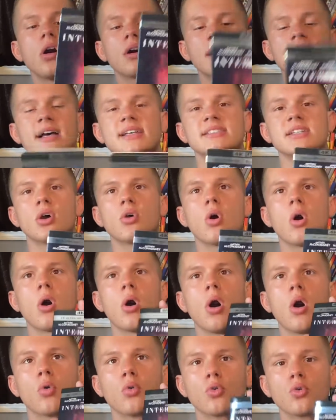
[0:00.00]
guys,
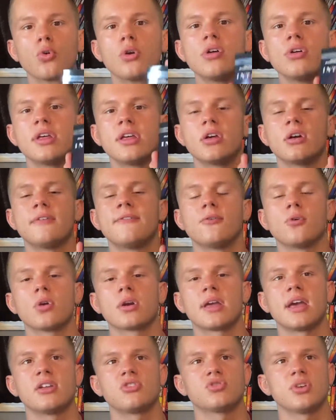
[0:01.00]
a really good
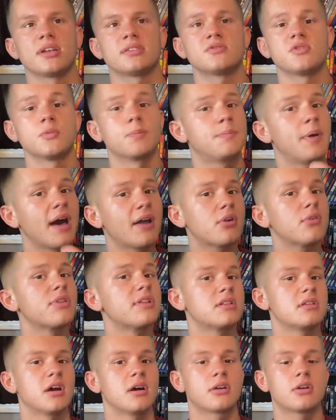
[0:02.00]
4K transfer, better
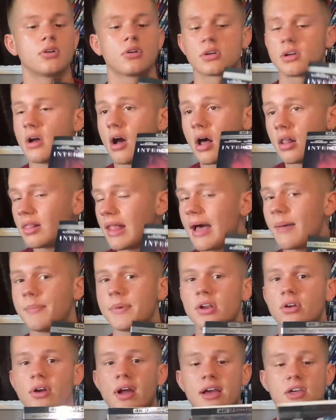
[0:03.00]
than Dunkirk, a lot
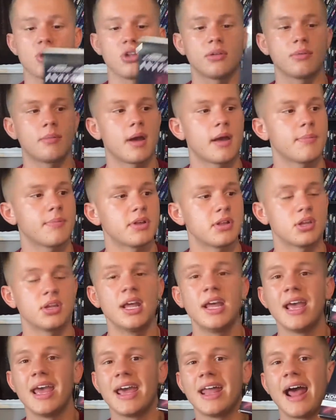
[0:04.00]
better, actually, in my opinion,
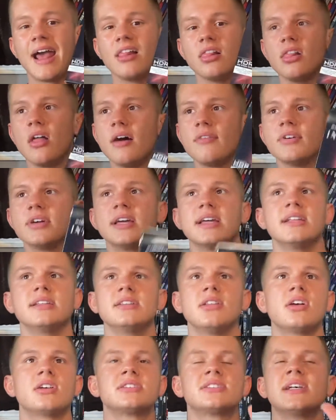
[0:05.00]
and I love it. It
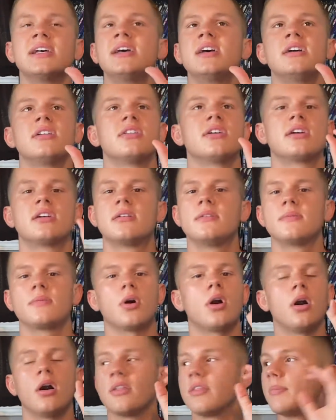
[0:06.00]
looks, the
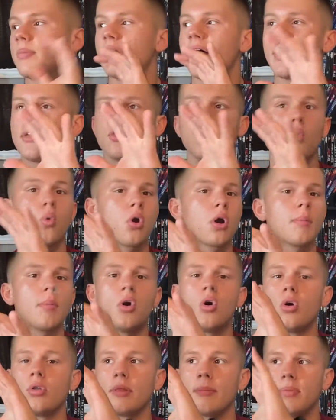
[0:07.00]

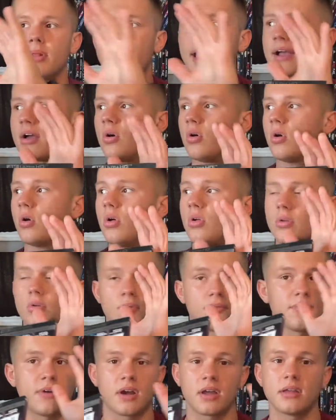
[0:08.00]
wormhole, the black hole, or
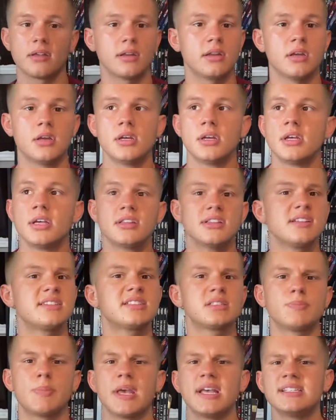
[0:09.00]
fucking the
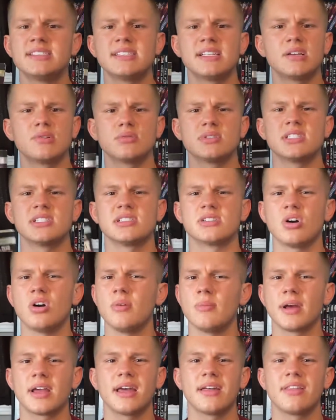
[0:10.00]
space sequences, oh
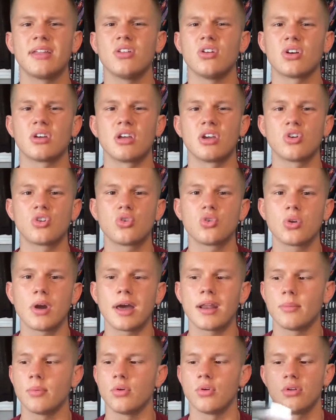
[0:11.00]
my god, they look
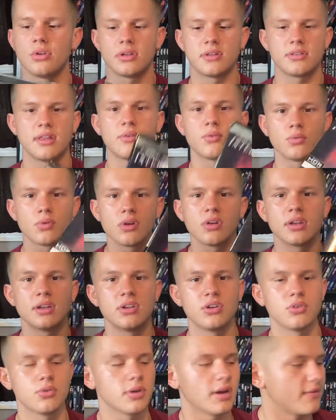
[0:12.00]
incredible. They really
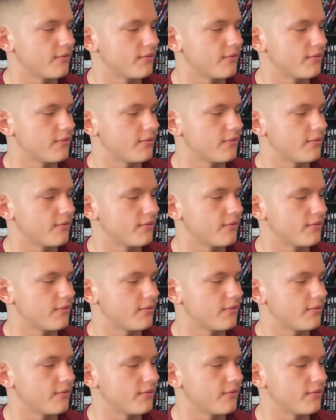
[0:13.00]
do on